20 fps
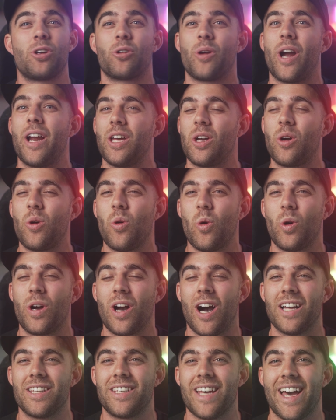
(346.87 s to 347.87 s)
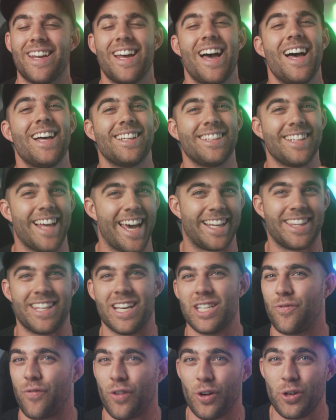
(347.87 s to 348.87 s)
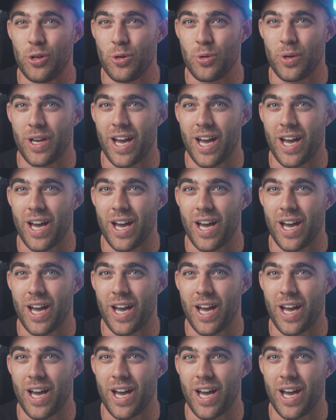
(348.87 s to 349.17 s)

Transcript: creating cool content like this for you